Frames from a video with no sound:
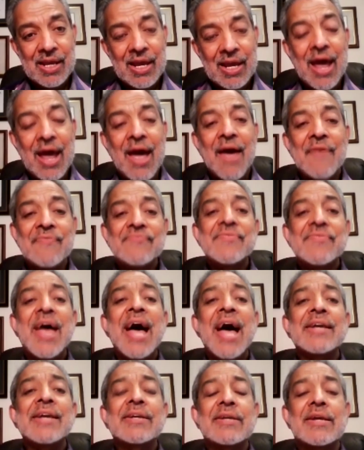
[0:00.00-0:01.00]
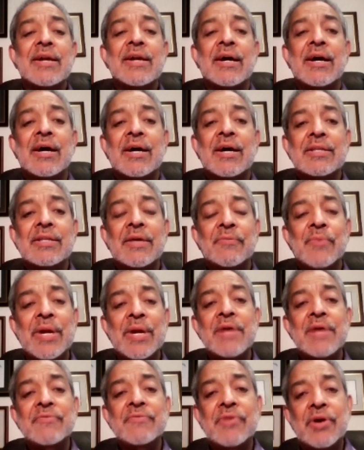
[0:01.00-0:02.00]
And that
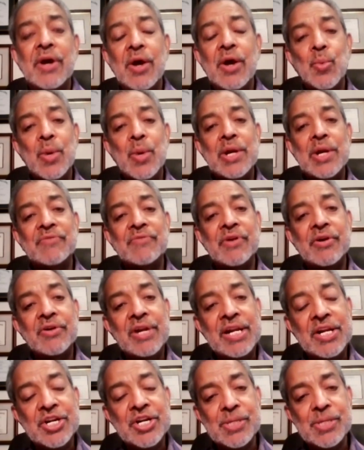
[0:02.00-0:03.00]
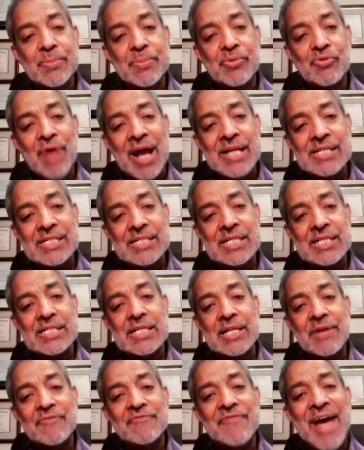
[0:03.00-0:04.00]
whenever leadership rises in
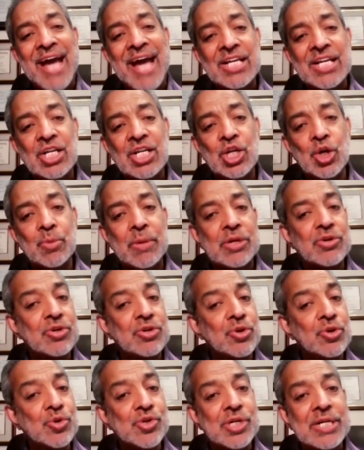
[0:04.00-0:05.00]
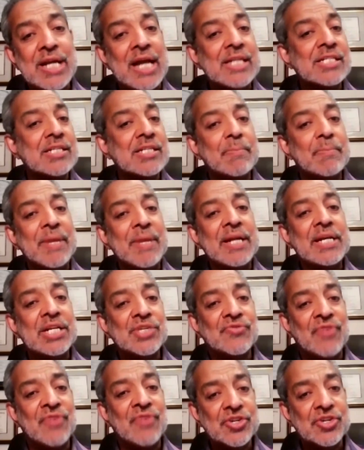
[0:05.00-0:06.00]
a vacuum, it usually ends up being
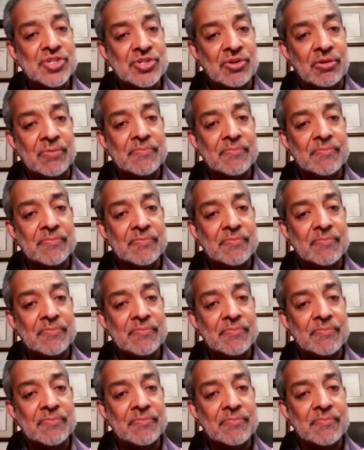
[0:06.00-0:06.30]
dysfunctional.